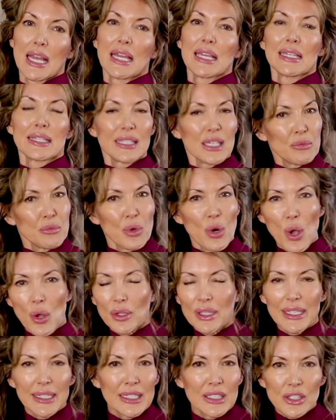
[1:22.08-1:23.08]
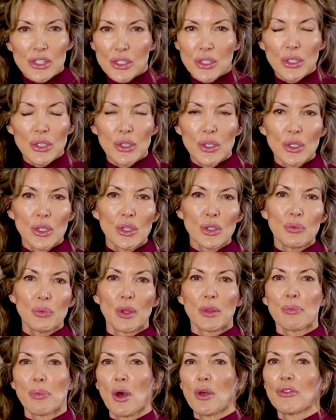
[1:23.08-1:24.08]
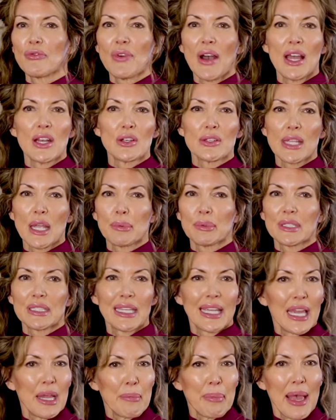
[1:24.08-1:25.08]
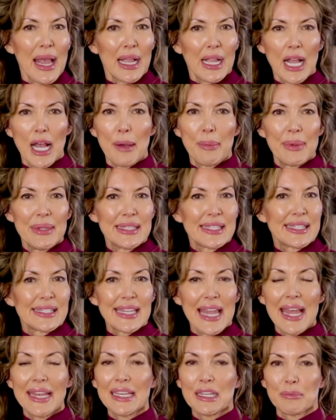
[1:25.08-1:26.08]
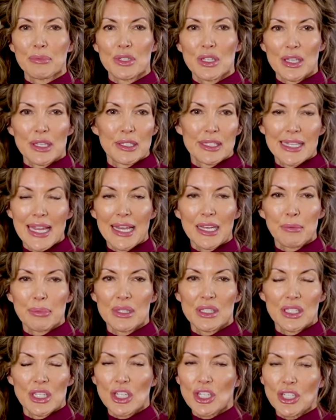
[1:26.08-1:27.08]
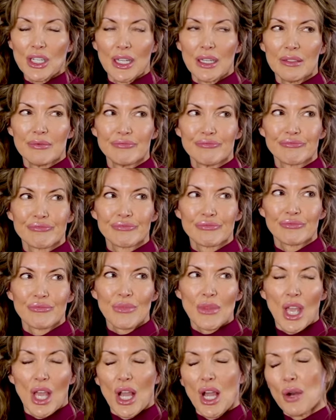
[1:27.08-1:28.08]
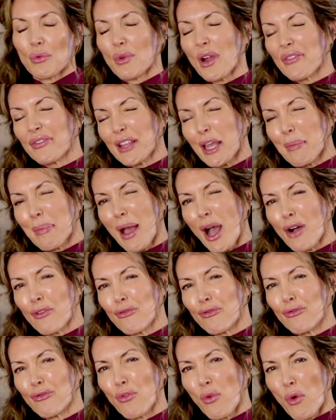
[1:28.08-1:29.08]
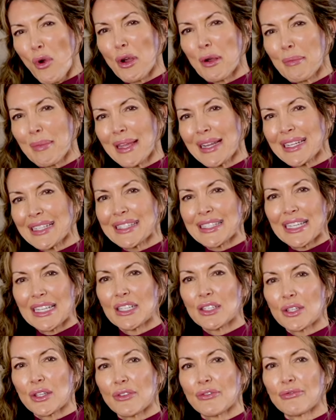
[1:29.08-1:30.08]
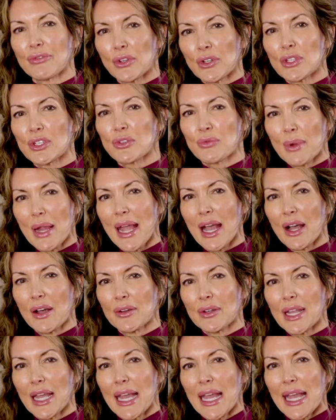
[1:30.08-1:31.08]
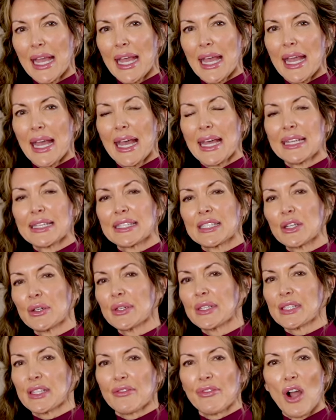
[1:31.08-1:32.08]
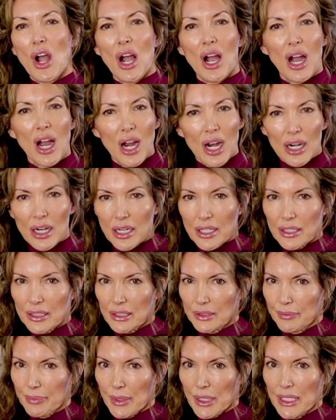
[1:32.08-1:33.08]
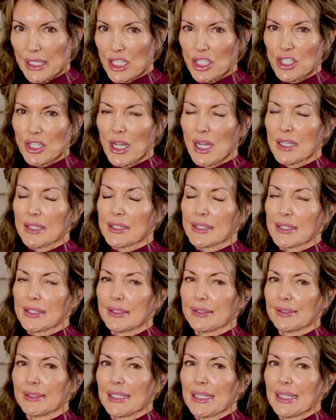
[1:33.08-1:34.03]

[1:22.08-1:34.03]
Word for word: Some rolling ensued with both fighters able to get back up and standing to the standing position roughly about four minutes into the first round, and a series of hard body shots,